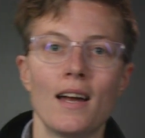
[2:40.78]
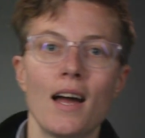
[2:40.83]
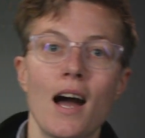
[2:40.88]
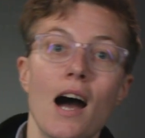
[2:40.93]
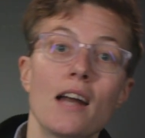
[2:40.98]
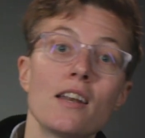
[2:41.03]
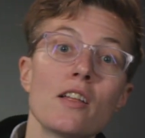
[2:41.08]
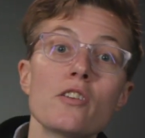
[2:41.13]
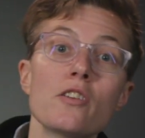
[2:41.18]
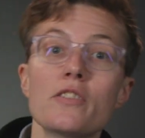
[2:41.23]

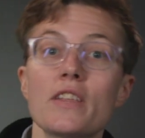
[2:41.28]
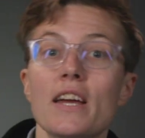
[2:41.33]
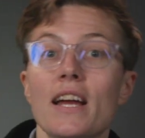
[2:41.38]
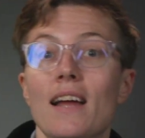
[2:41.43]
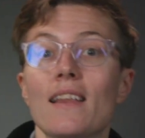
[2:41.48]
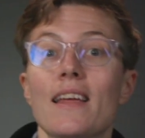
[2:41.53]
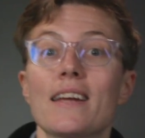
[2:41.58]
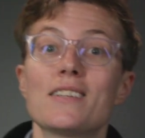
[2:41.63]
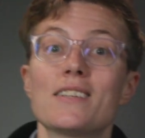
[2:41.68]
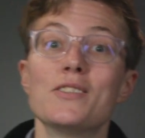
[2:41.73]
Another thing
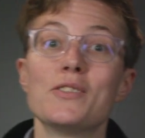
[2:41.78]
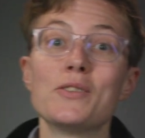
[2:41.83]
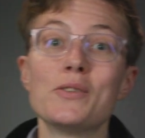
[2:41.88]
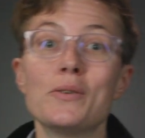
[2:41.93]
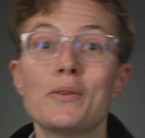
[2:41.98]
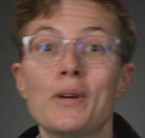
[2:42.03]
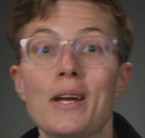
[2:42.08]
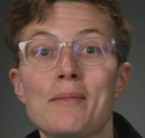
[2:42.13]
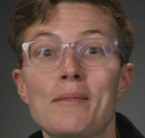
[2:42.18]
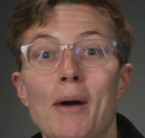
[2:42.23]
I like to
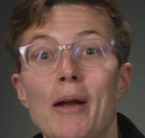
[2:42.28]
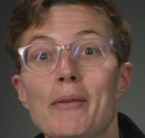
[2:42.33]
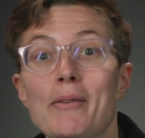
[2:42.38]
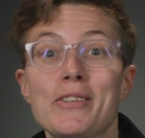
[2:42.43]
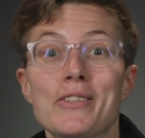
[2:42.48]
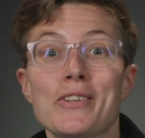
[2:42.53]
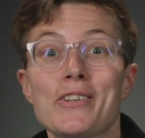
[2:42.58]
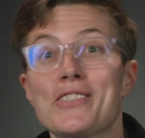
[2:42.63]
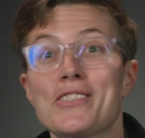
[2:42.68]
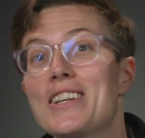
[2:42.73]
do in my
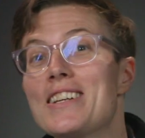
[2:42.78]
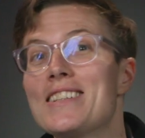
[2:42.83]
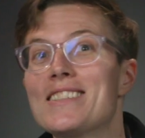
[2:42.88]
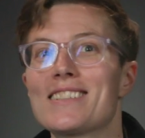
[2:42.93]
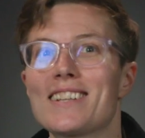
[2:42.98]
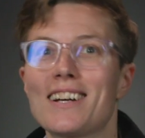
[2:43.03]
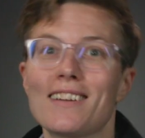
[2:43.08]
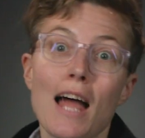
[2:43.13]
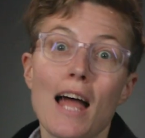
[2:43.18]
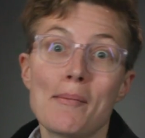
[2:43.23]
research
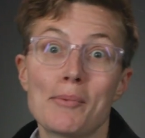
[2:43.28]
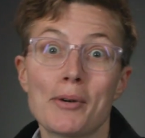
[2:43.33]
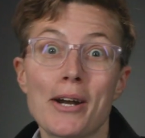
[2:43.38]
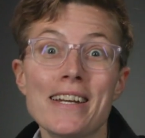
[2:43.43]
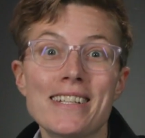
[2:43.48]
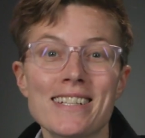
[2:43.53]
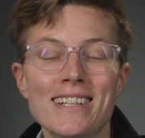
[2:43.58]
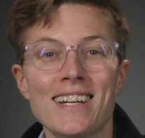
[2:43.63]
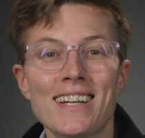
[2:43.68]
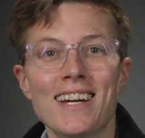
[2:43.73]
is
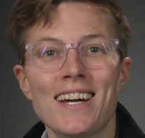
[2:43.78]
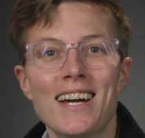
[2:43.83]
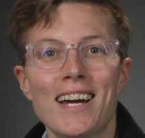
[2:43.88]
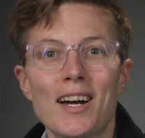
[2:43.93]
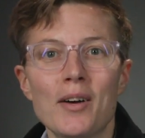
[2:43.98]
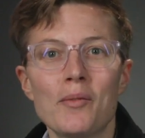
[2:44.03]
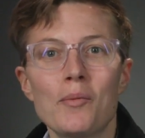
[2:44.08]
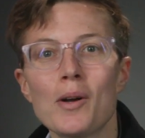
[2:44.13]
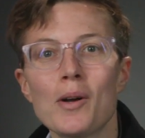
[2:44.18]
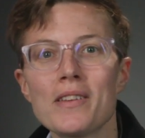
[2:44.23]
collaborate.
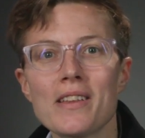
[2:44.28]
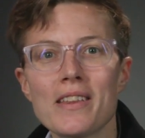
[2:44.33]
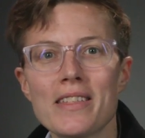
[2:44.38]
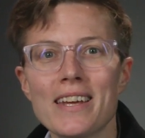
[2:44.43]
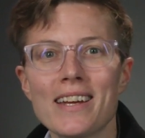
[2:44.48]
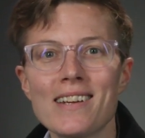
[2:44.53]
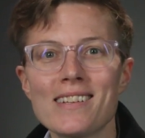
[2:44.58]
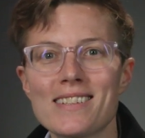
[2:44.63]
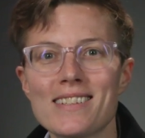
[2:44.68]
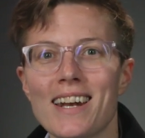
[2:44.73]
One of the
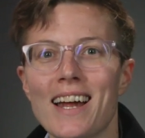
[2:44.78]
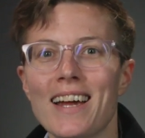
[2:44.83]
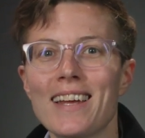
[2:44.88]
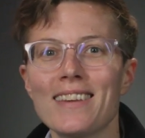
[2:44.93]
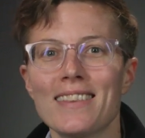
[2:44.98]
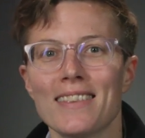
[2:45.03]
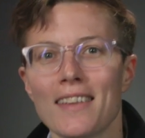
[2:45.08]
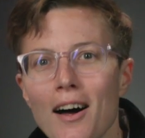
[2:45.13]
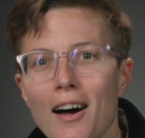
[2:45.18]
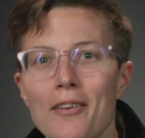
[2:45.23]
things that I
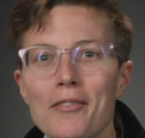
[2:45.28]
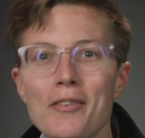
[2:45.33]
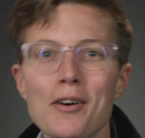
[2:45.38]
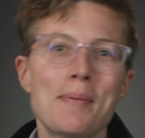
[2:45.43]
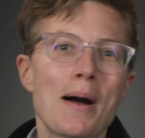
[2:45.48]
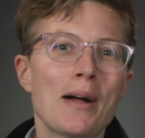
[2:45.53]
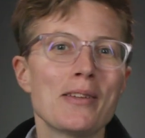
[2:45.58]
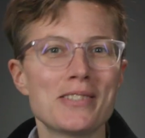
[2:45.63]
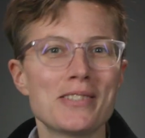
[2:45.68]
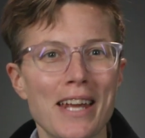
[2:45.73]
love
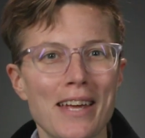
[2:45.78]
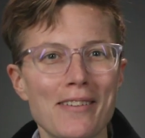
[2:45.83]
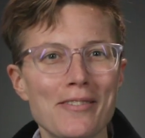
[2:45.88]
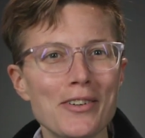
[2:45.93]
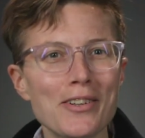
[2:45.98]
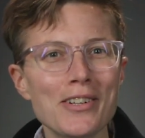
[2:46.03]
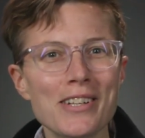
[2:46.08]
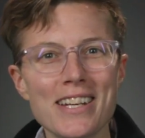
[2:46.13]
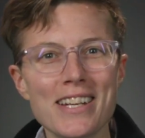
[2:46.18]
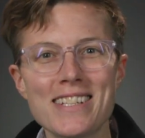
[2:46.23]
about
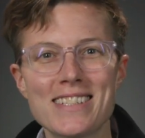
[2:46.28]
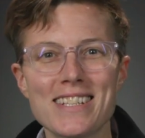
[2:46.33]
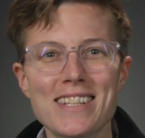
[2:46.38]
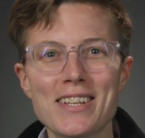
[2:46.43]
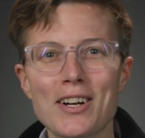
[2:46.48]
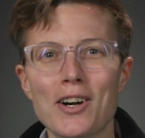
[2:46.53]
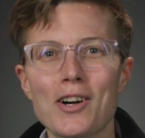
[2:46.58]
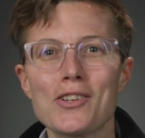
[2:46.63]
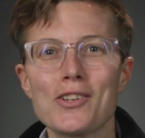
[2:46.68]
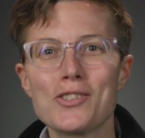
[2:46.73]
Stanford is that
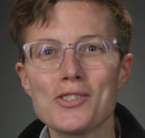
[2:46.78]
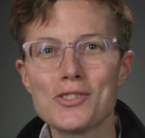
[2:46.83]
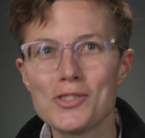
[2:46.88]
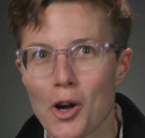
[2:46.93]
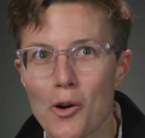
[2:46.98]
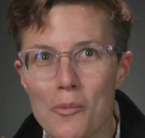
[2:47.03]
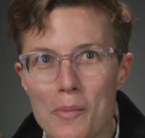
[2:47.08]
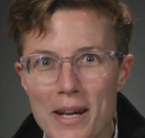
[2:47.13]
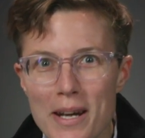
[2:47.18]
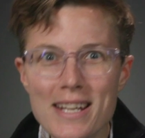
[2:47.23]
there are
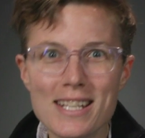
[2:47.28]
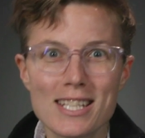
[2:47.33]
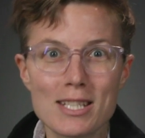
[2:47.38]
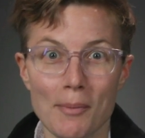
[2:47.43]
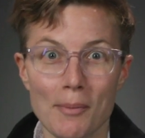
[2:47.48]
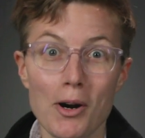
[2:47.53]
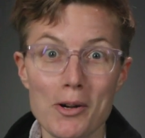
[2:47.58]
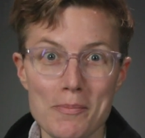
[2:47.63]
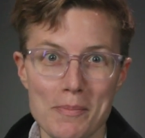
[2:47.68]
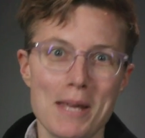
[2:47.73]
so many
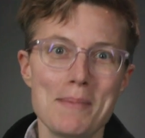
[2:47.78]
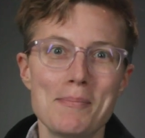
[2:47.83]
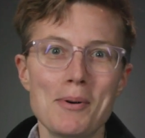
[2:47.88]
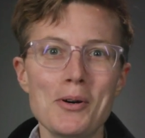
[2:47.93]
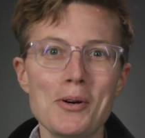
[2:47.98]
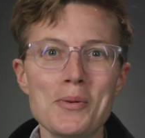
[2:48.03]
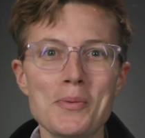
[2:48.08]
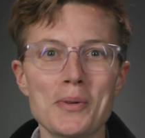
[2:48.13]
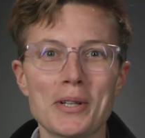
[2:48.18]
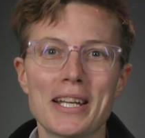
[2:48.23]
smart
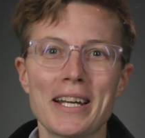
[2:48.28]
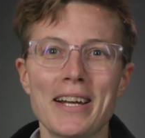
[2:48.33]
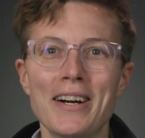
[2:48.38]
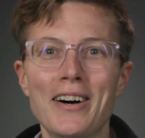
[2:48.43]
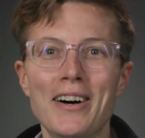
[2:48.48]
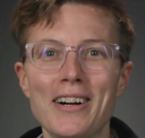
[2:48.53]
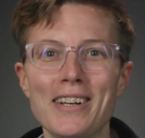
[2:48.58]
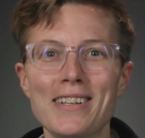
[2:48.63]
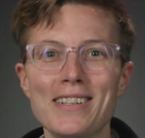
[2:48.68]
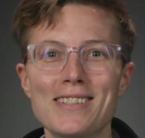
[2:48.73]
people working
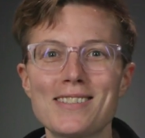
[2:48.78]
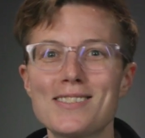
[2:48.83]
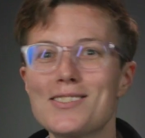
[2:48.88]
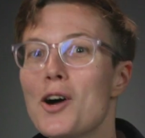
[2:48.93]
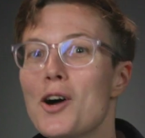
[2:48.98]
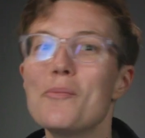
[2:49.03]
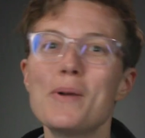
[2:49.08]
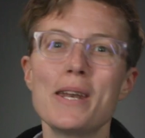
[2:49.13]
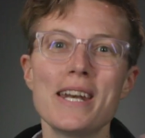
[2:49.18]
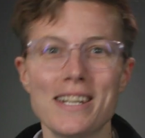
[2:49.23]
on
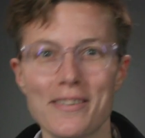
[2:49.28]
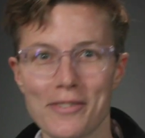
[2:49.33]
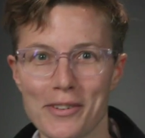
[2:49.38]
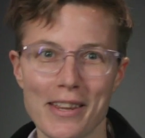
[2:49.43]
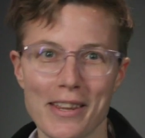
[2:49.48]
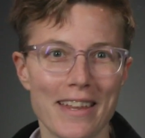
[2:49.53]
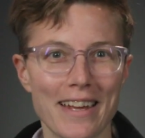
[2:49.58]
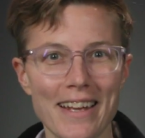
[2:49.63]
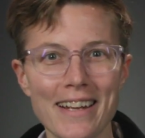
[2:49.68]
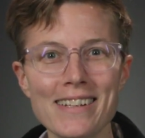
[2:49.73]
so many
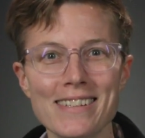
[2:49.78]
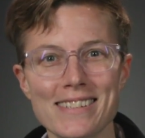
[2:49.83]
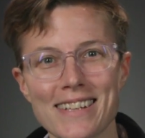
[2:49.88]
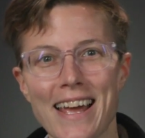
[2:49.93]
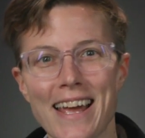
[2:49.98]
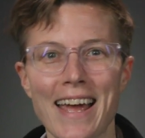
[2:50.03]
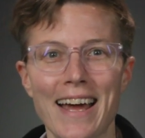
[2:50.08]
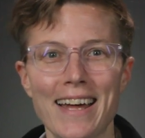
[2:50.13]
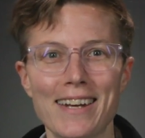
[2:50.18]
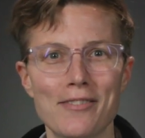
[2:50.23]
different things,
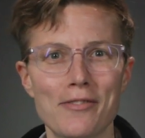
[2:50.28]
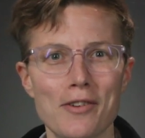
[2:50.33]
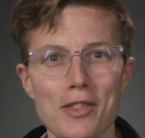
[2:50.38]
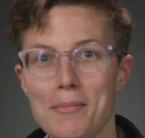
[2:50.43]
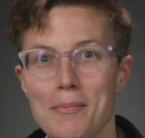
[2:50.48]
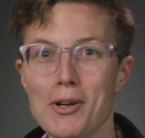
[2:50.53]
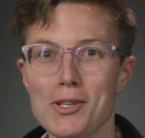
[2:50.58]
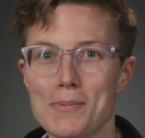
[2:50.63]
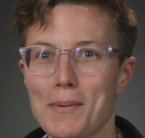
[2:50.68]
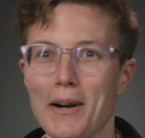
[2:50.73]
and for
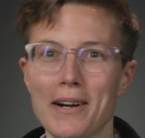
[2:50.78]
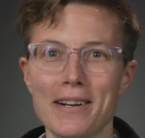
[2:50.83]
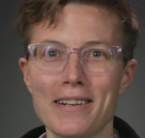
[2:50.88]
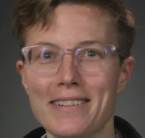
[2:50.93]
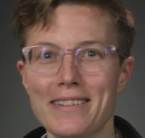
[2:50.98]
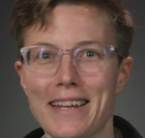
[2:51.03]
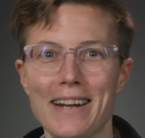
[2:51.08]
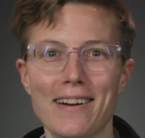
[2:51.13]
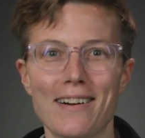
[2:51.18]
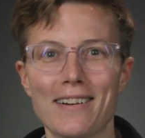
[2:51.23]
the most part,
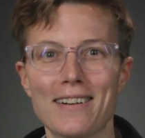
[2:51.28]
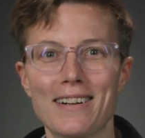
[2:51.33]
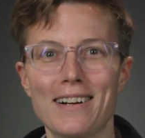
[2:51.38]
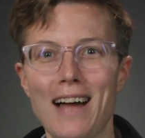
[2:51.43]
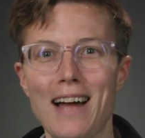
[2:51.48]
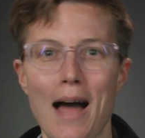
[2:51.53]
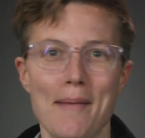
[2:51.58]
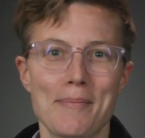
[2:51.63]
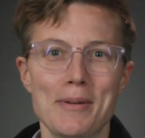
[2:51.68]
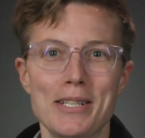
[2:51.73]
they're
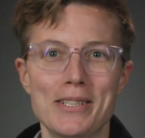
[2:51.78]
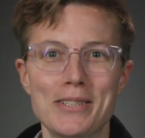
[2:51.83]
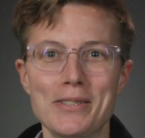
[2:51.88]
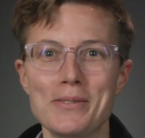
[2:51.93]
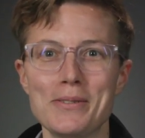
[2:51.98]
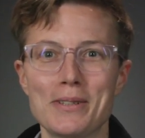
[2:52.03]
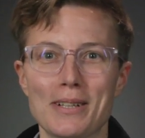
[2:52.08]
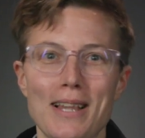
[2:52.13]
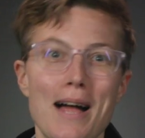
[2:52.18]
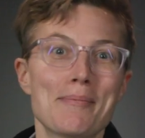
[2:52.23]
happy
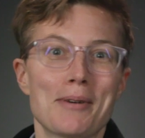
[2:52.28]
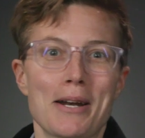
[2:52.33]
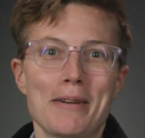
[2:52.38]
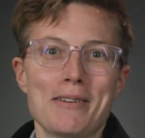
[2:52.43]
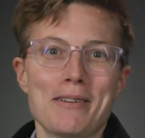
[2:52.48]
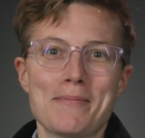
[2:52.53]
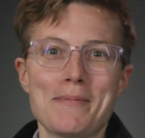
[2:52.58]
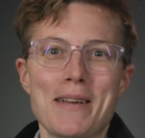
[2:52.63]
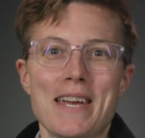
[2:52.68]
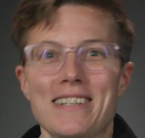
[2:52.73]
to collaborate
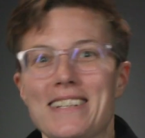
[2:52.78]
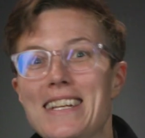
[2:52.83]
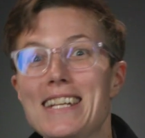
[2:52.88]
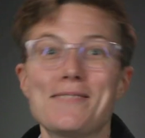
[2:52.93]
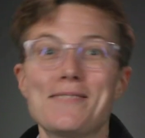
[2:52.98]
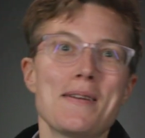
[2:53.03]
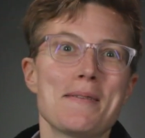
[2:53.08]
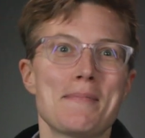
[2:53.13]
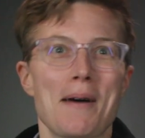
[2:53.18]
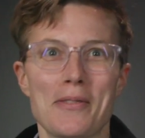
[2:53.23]
with me and
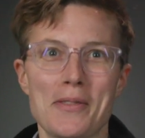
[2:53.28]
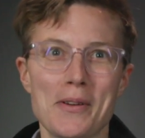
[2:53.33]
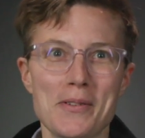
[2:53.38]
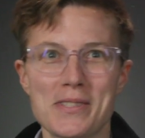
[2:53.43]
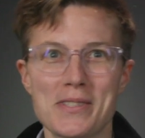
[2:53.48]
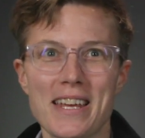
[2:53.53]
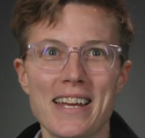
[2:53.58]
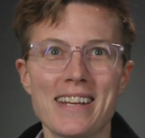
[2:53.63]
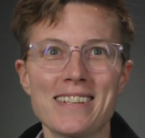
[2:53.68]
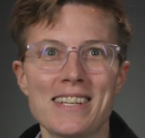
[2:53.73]
teach me about
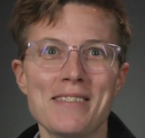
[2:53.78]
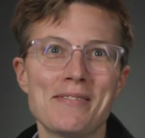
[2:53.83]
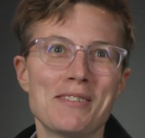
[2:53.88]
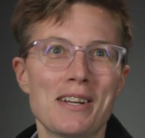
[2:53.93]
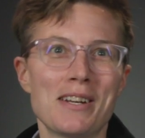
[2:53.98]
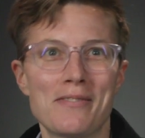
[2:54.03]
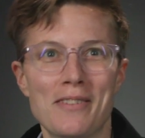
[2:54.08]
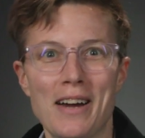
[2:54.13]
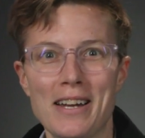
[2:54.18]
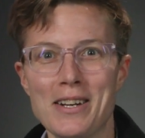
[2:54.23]
those things,
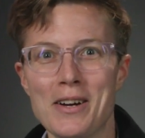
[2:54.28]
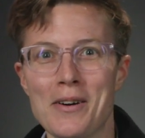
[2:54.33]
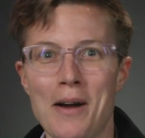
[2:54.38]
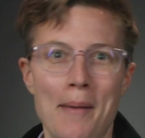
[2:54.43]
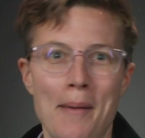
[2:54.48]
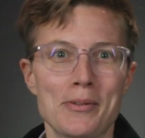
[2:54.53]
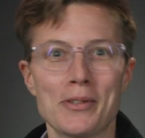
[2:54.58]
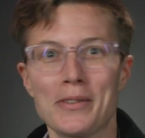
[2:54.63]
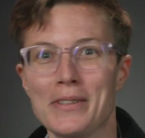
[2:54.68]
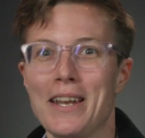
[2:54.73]
even if I know
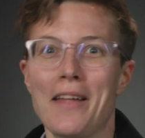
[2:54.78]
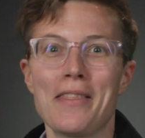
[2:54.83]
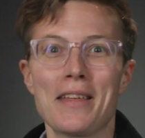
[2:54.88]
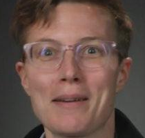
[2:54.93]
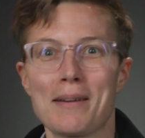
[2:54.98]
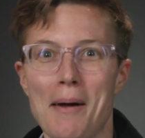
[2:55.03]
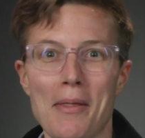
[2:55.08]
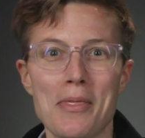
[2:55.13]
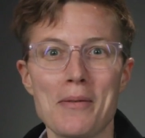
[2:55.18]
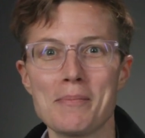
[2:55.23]
absolutely
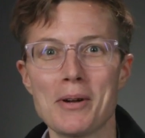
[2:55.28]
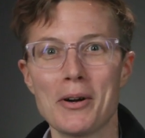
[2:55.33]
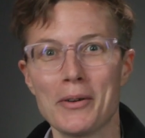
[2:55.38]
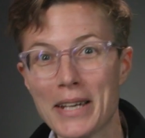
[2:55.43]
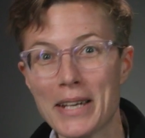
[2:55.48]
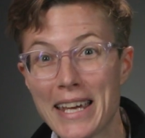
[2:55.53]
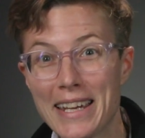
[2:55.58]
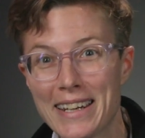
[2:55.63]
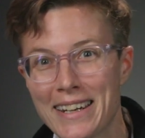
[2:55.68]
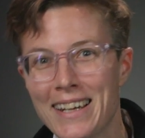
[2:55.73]
nothing about them
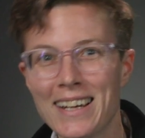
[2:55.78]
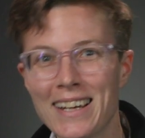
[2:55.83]
going in.